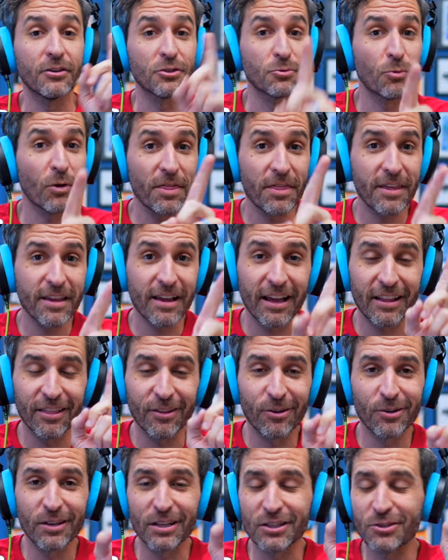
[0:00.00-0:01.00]
There's one thing I
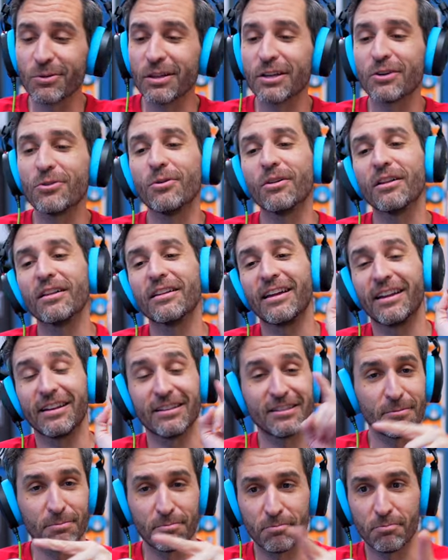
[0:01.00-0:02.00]
learned that's really cool, and
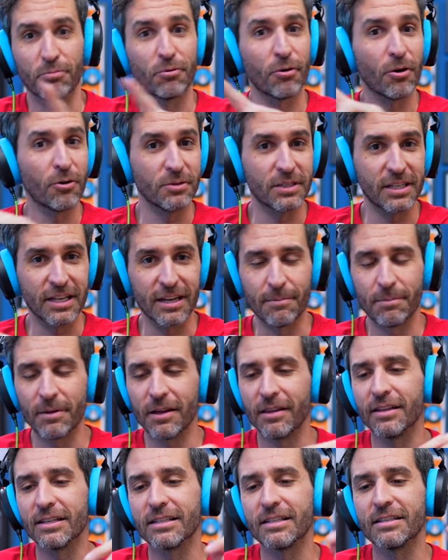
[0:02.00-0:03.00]
it's a pro tip
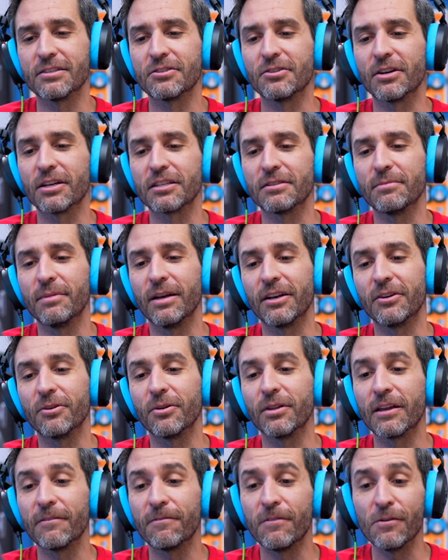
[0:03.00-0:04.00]
in this instruction
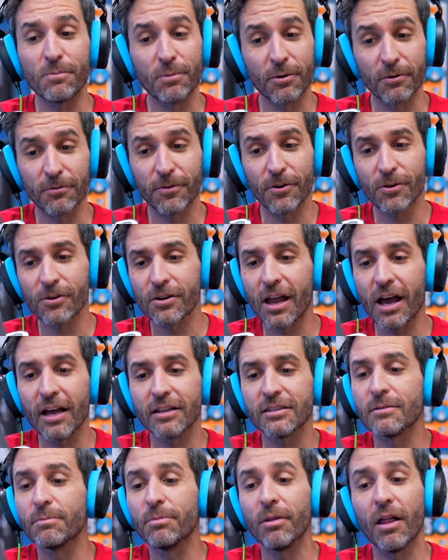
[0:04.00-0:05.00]
manual. If you prefer
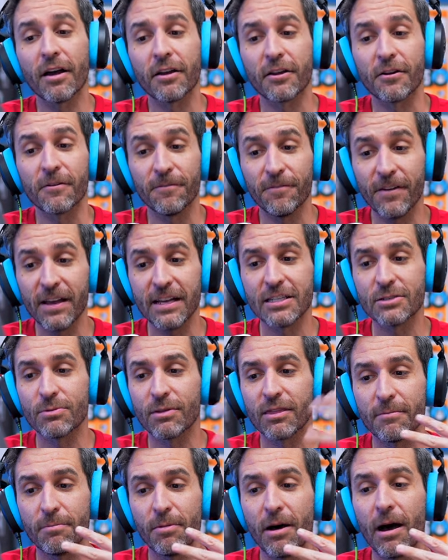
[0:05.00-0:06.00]
not to block your face
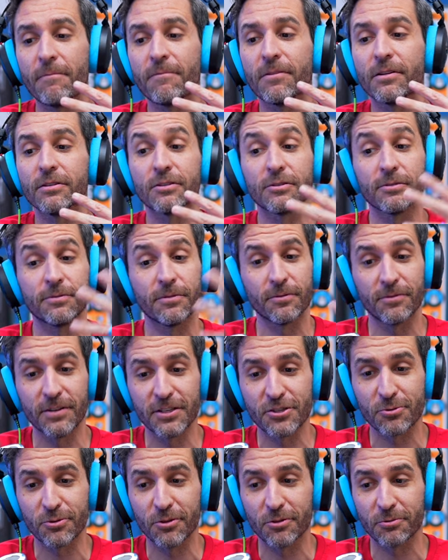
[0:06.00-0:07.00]
with the pop filter for
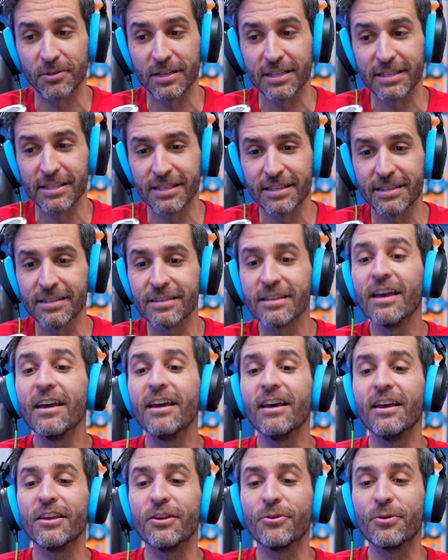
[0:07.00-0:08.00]
visual reasons,
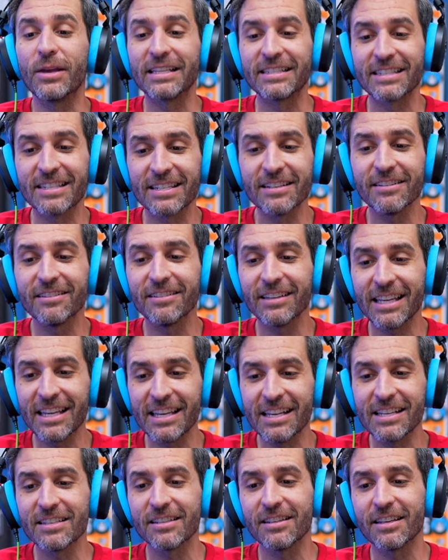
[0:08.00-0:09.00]
you can still
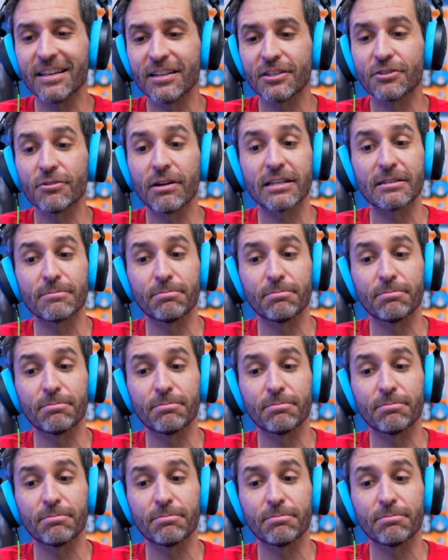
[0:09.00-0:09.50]
easily address